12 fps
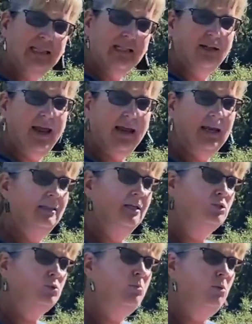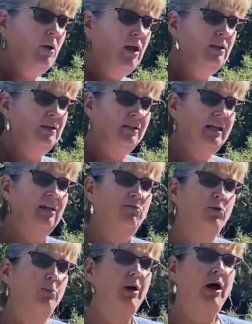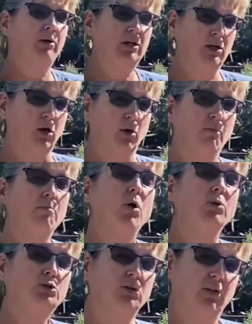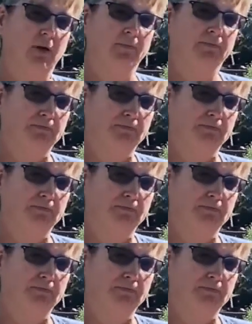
in the lake. And they'll swim around in the lake for about a year, most of them.